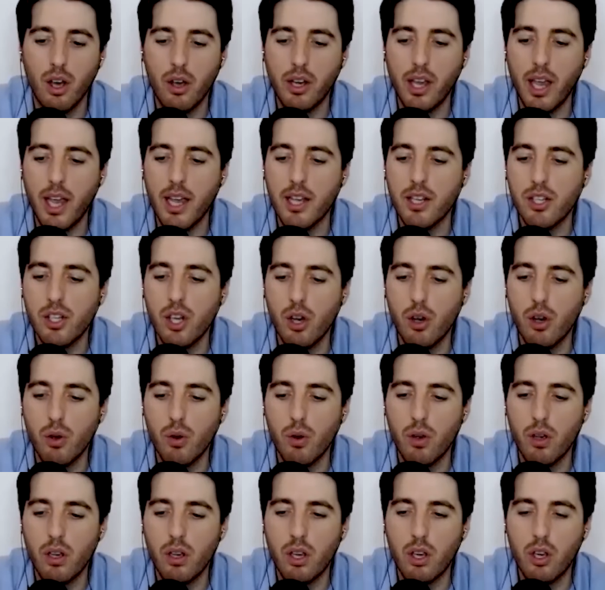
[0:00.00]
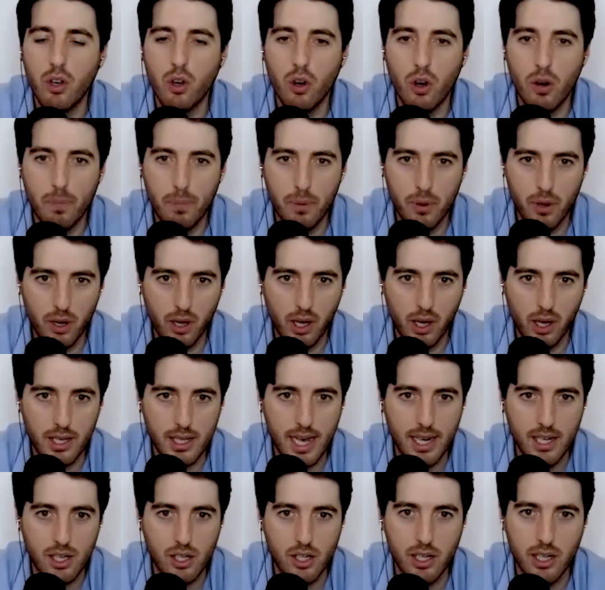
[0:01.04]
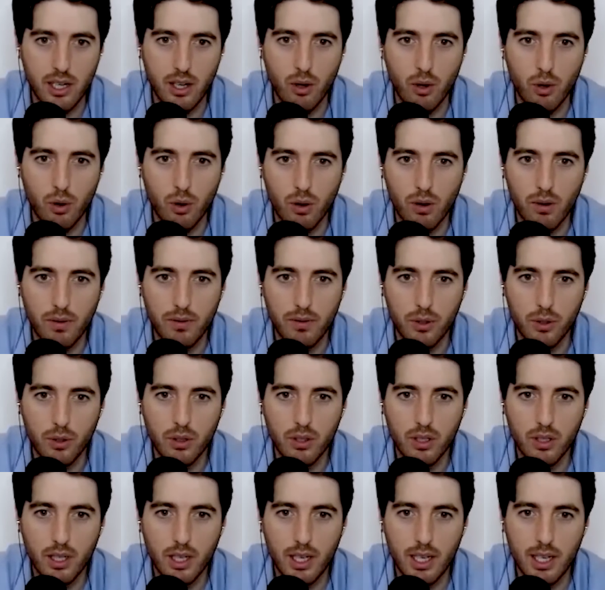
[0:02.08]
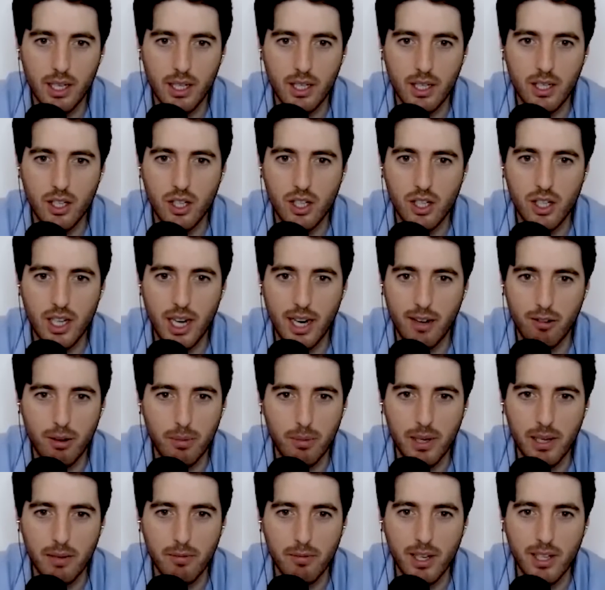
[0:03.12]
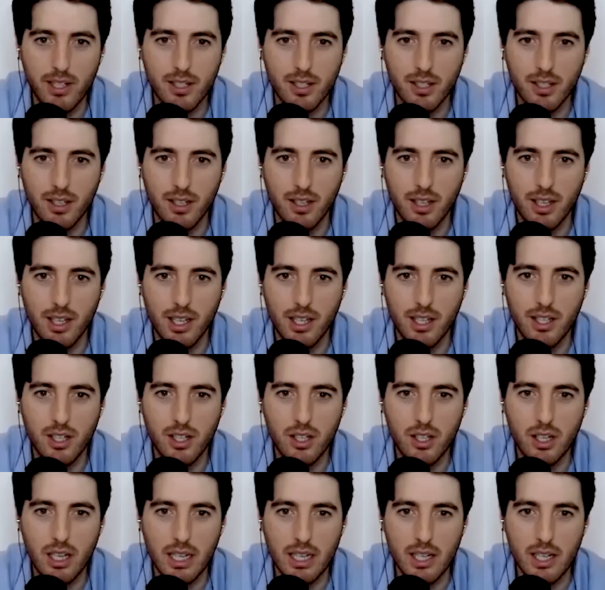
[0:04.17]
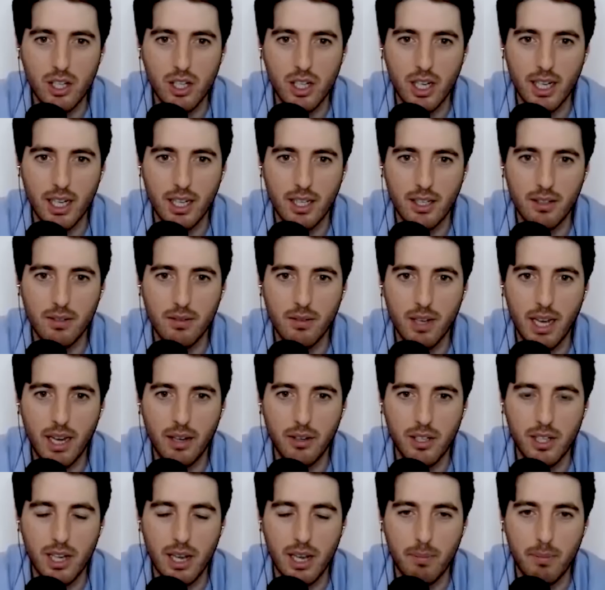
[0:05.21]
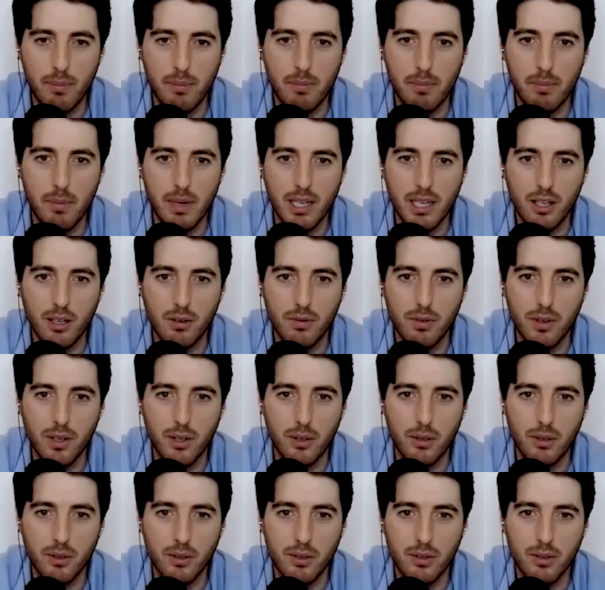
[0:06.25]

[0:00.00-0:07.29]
Okay, so your book is actually awful. It's terribly written. It's shit. How does that make you feel?